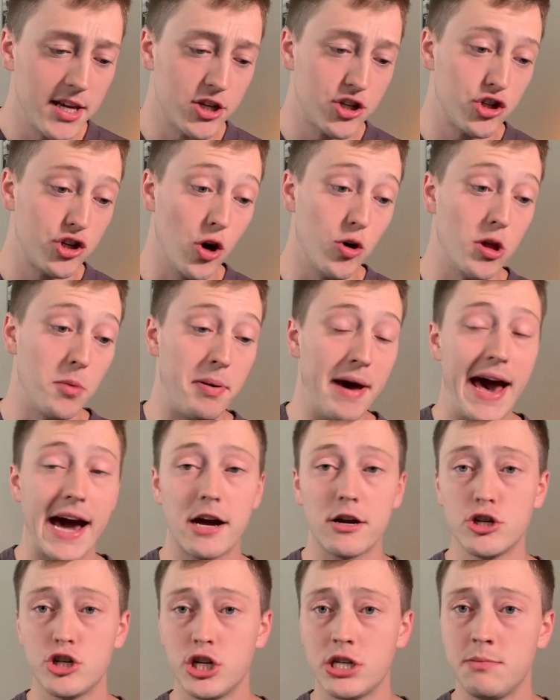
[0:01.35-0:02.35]
So the
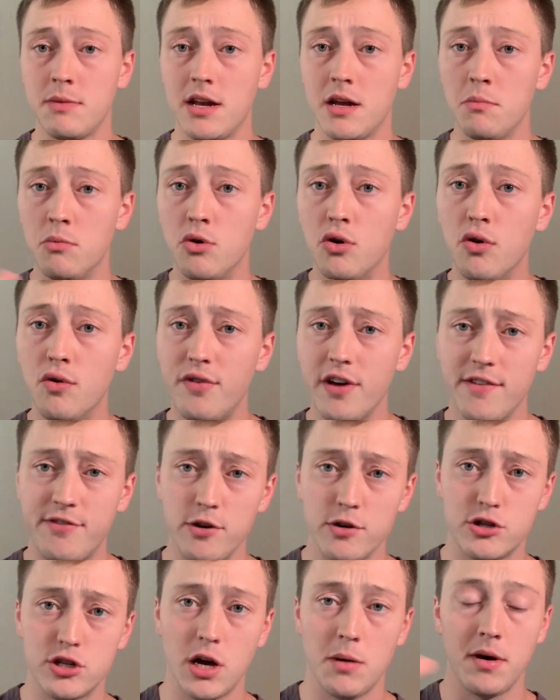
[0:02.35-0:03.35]
Packers just made a move, if you
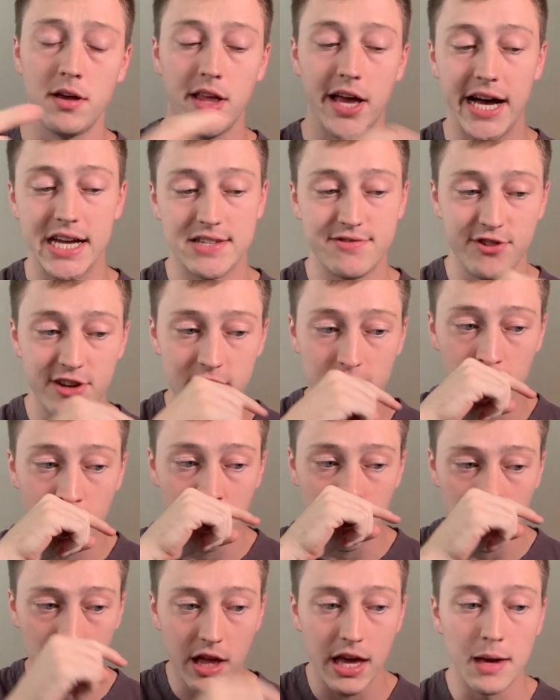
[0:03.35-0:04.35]
saw my last video,
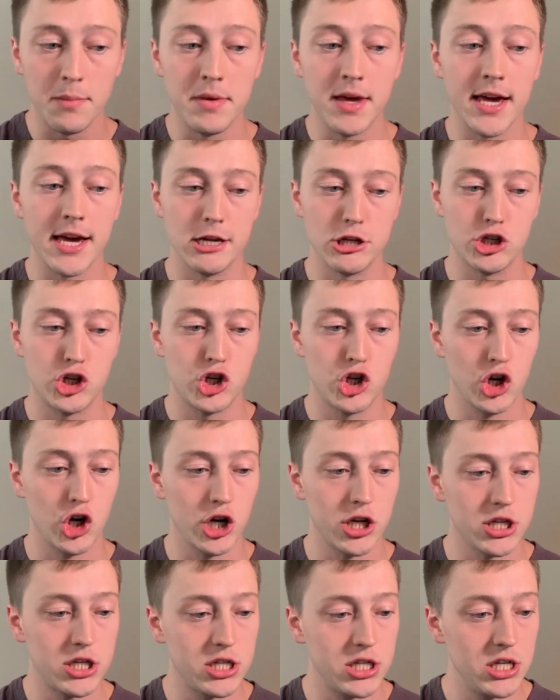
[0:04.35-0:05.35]
claiming
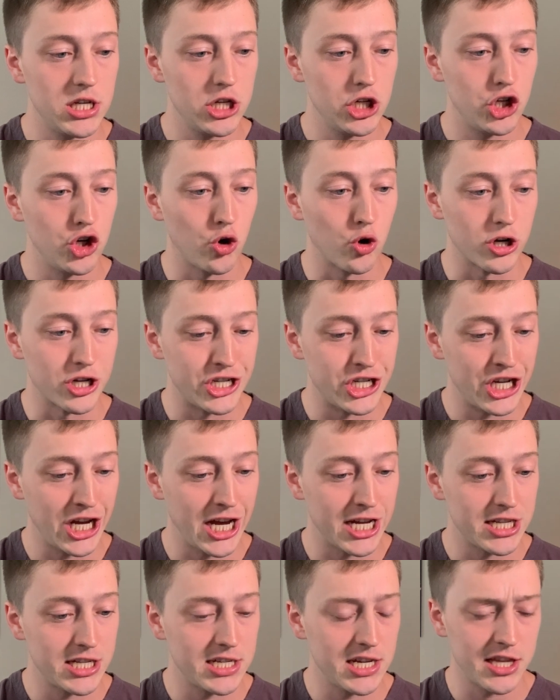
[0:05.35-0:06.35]
Chauncey
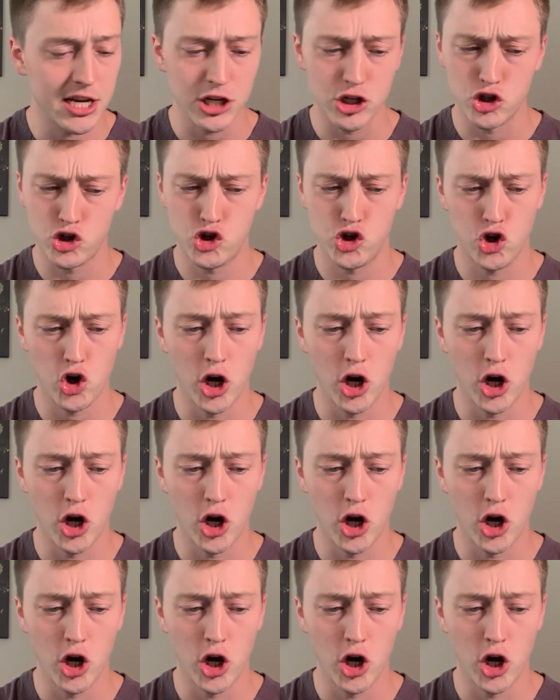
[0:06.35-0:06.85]
Rivers